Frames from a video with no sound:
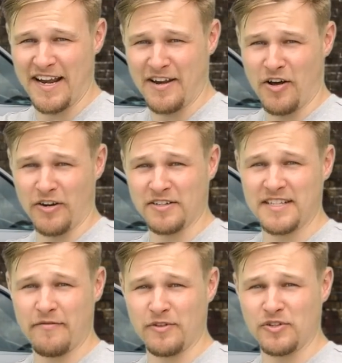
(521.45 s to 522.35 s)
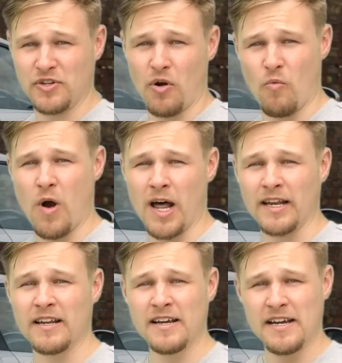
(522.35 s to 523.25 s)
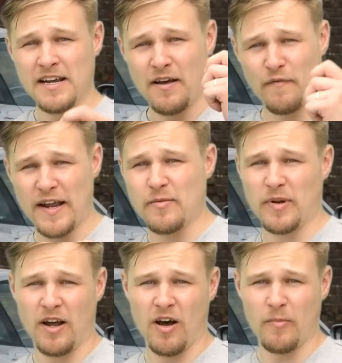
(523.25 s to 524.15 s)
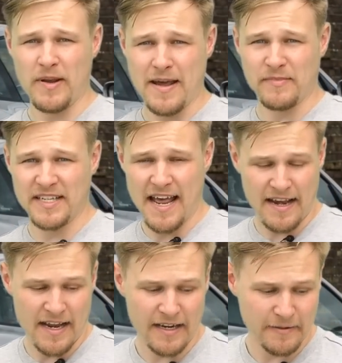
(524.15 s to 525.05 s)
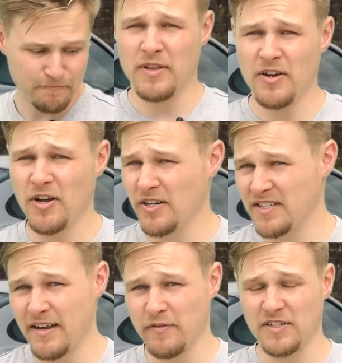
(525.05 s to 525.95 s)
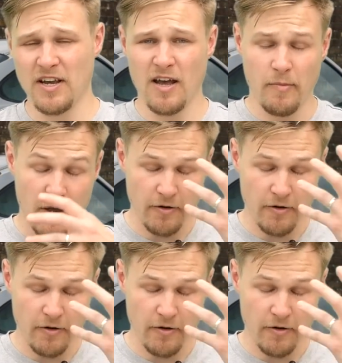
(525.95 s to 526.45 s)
997.1 available at RPM Technik. The 997 Turbo